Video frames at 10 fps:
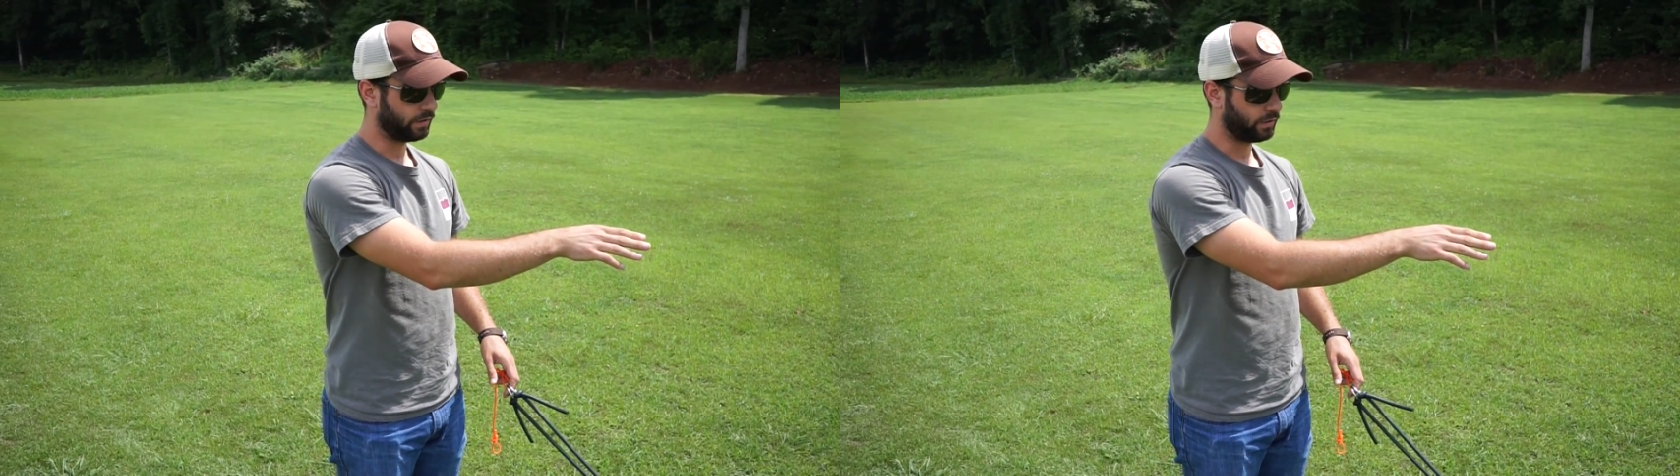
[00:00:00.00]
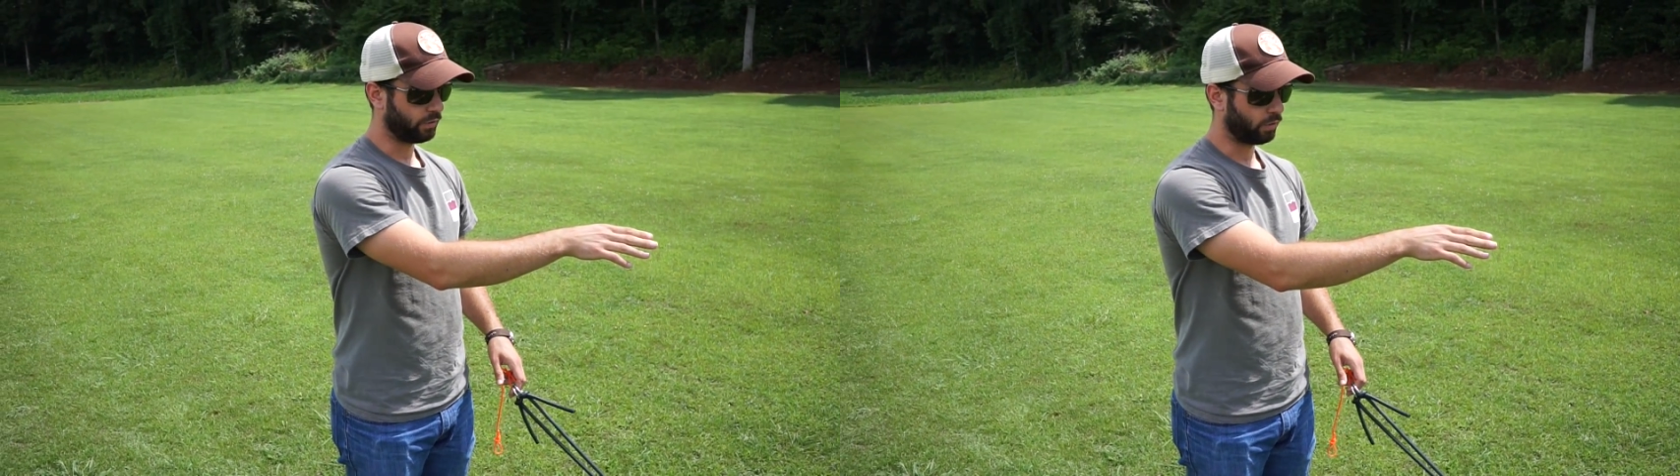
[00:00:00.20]

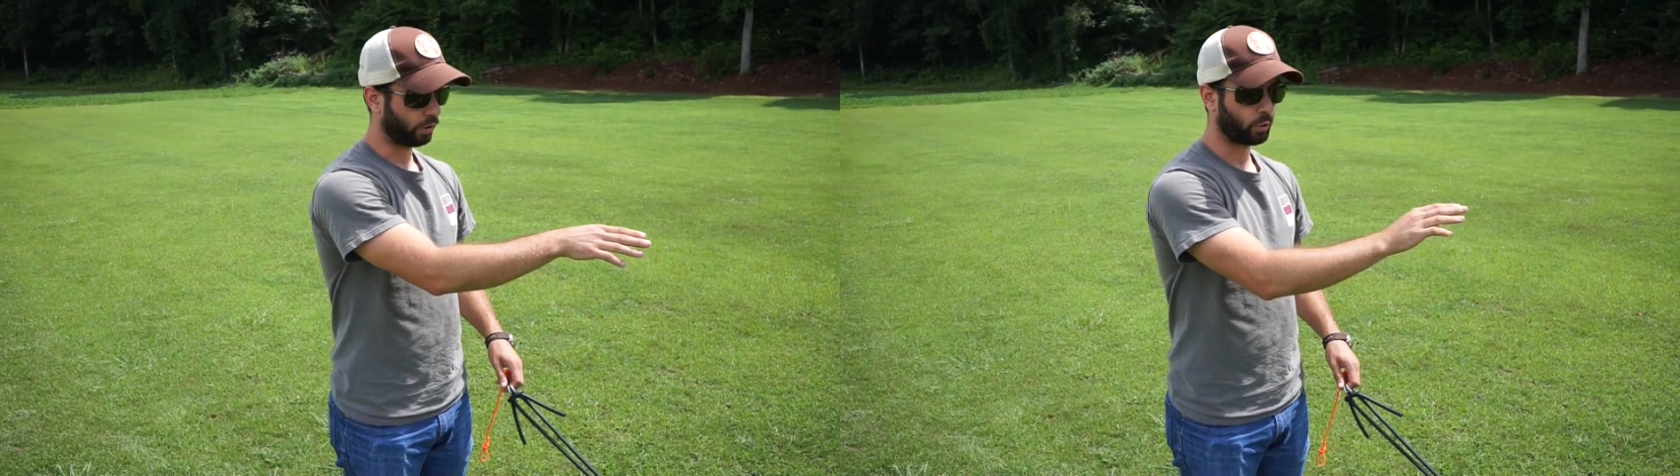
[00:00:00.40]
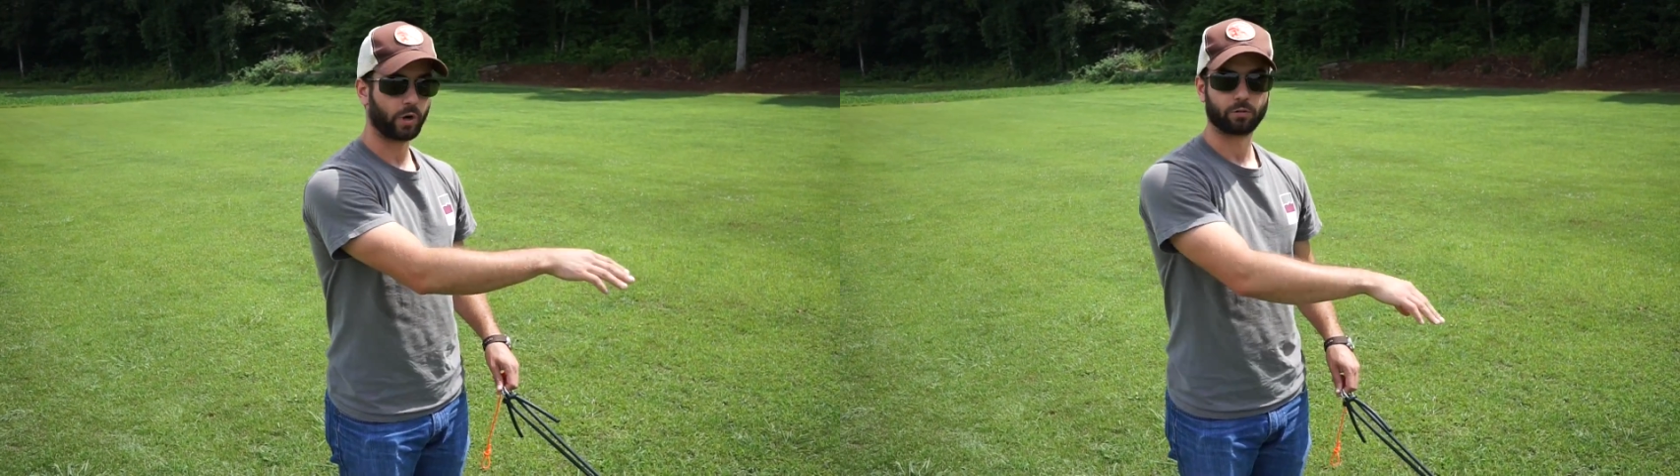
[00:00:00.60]

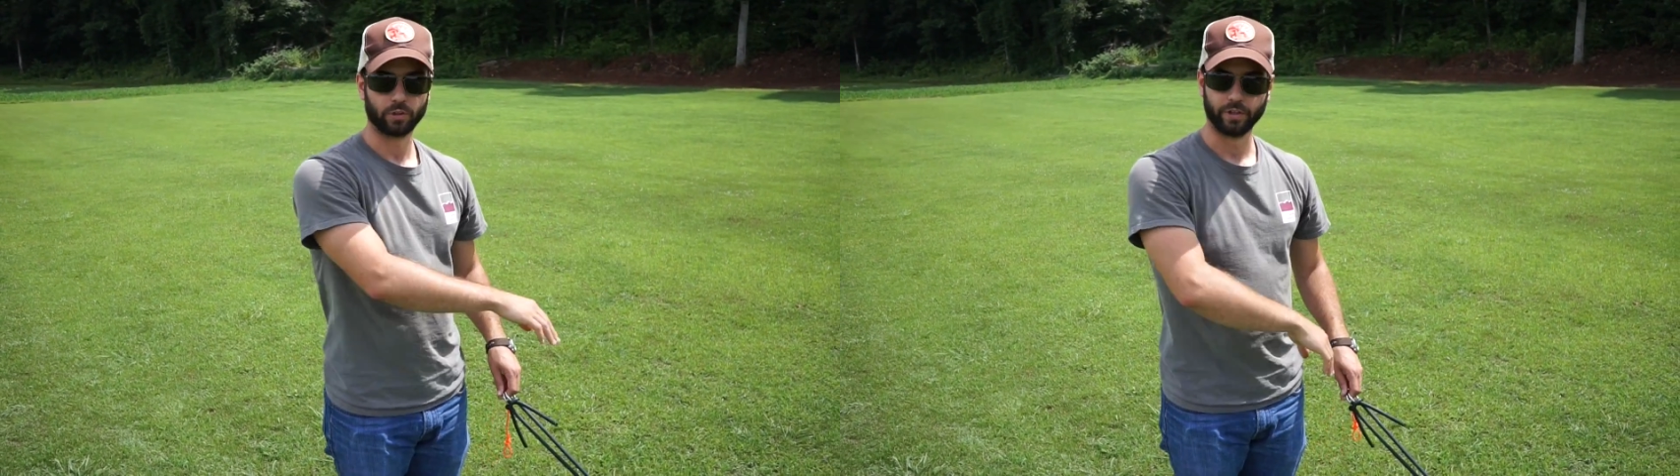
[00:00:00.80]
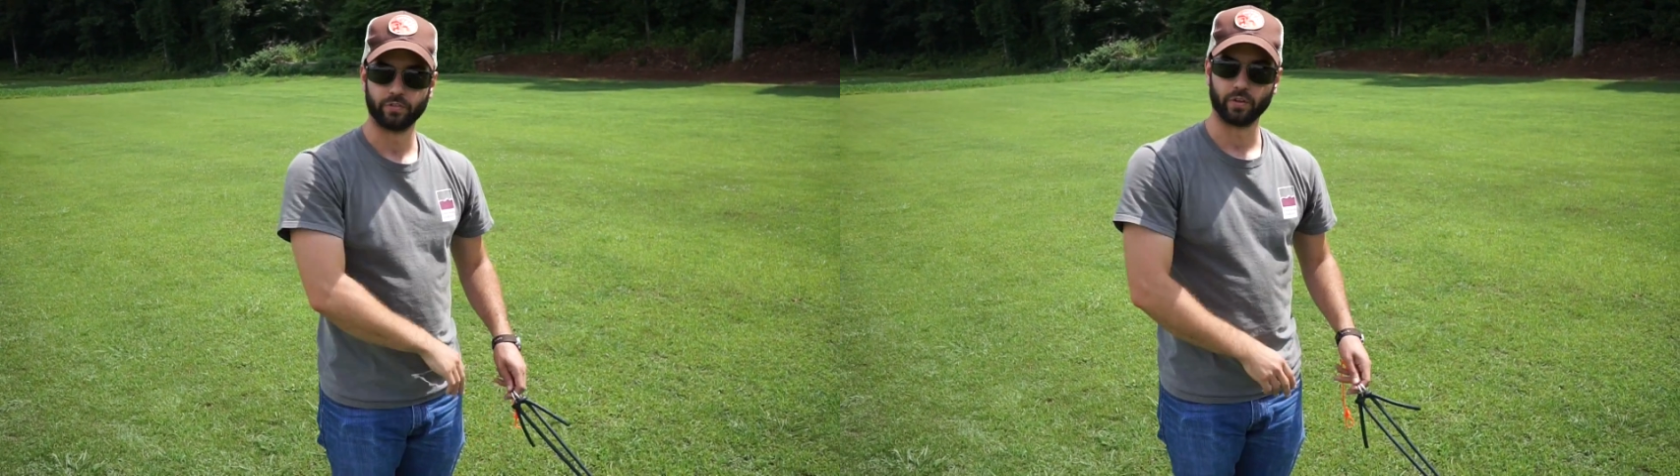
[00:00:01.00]
your quick
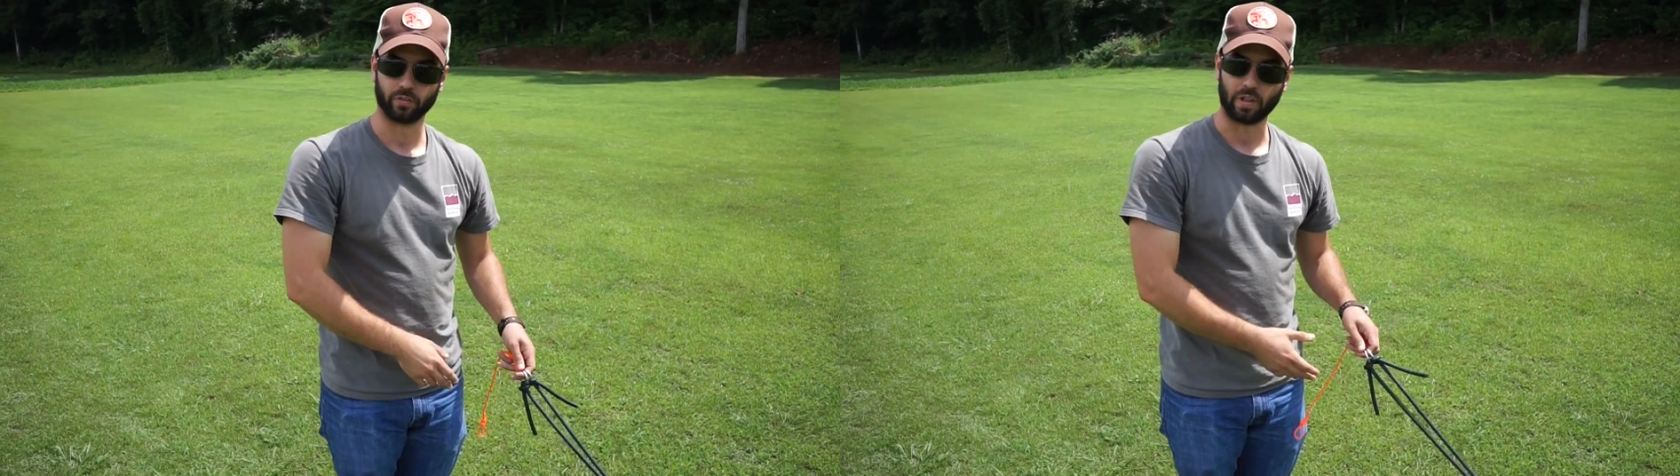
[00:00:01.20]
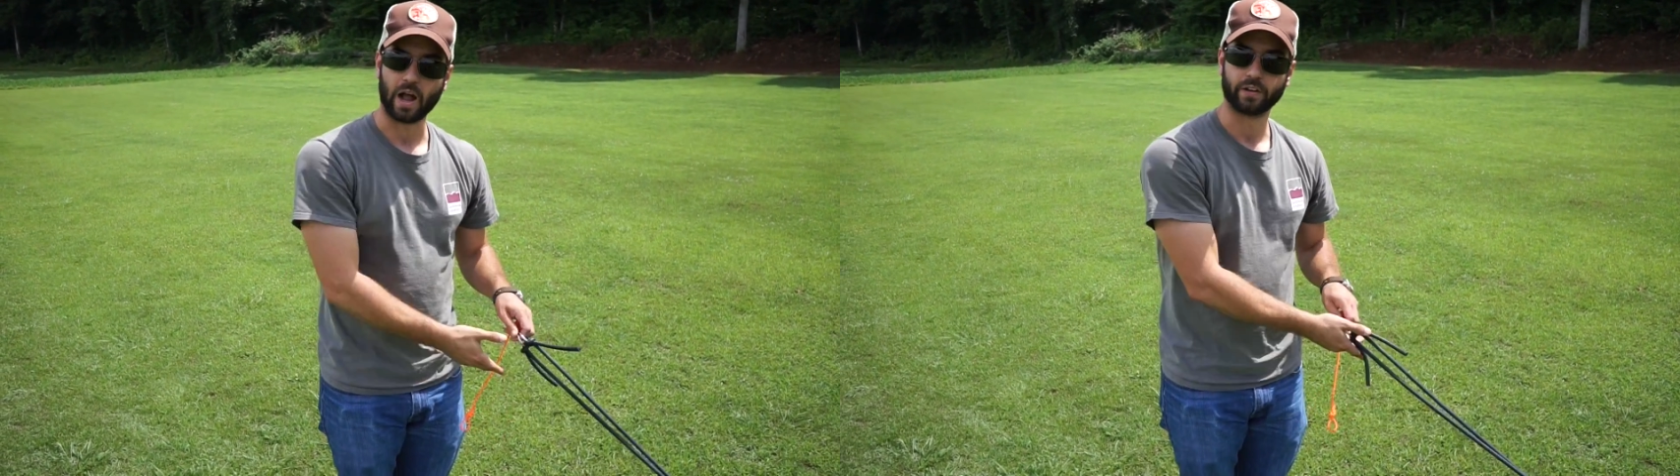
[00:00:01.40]
release
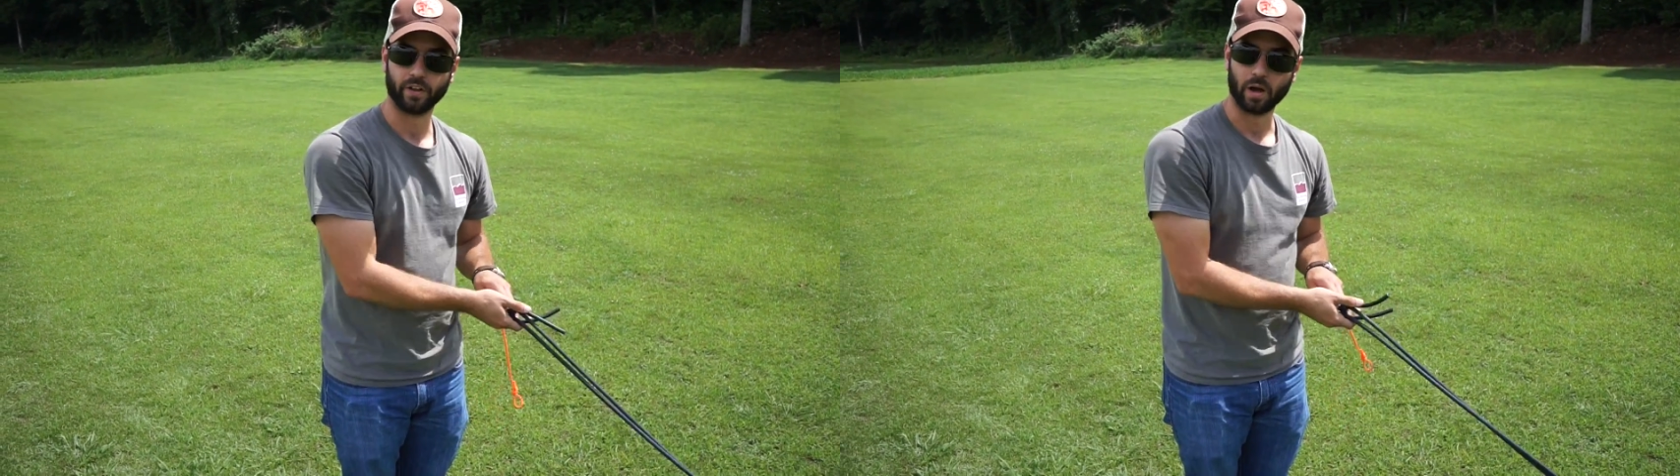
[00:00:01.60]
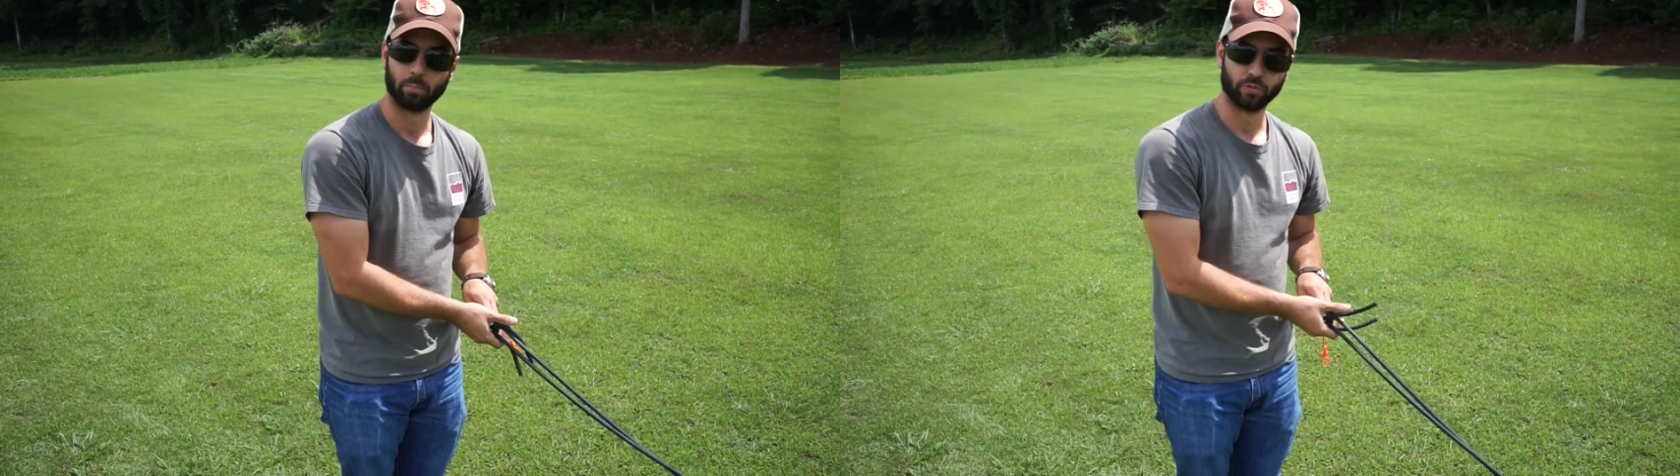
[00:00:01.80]
is locked
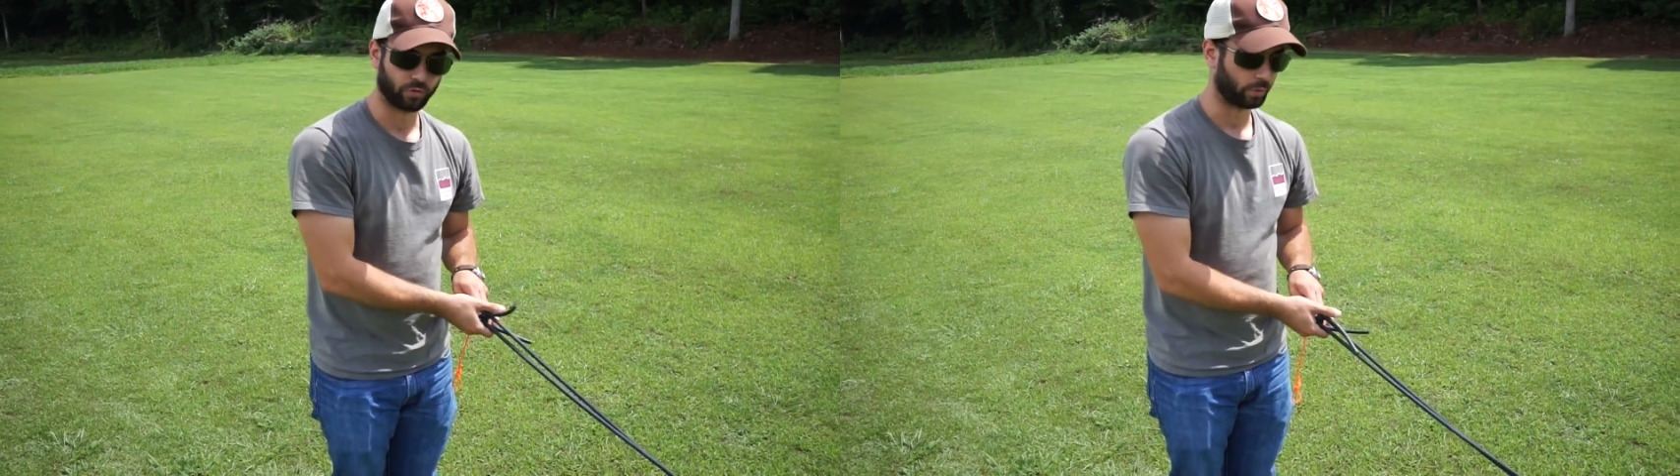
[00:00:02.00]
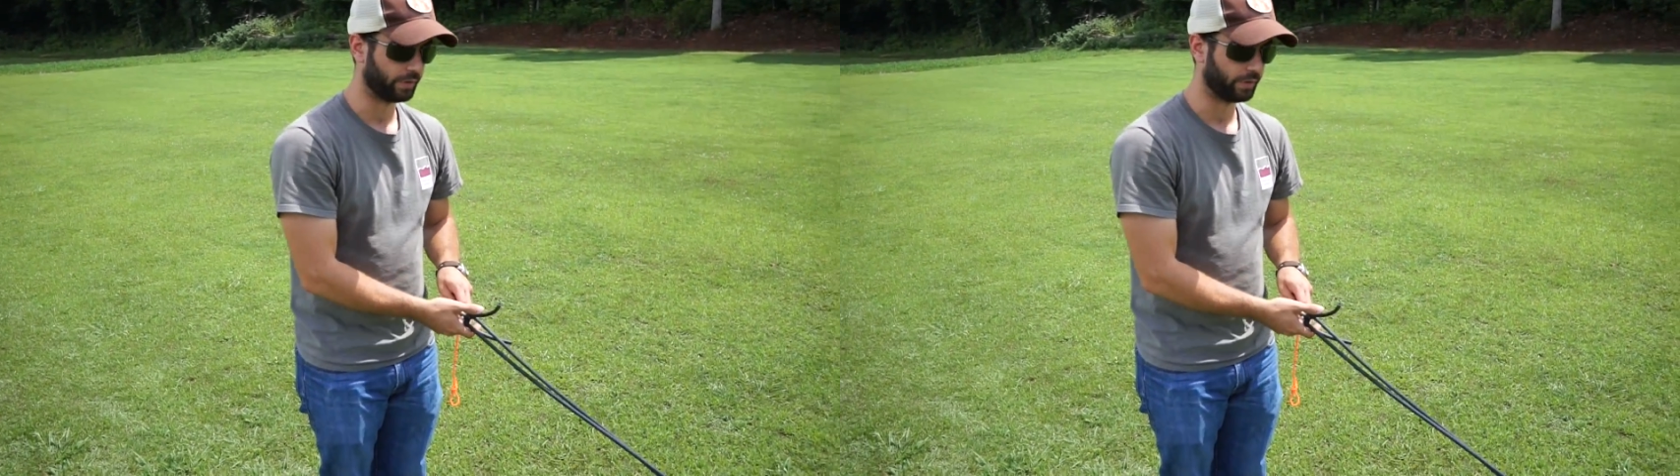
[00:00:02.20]
up before